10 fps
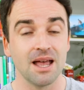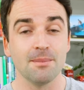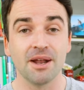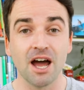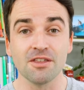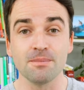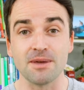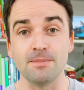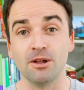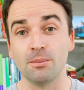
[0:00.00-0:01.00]
But other
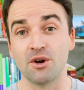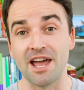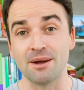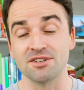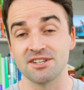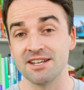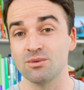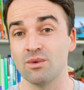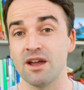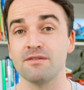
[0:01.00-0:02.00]
people pronounce it
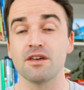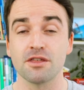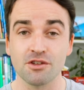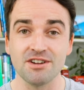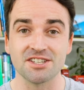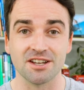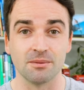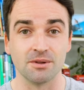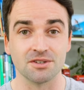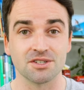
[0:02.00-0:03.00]
with three
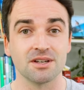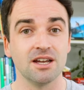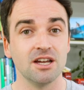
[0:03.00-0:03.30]
syllables,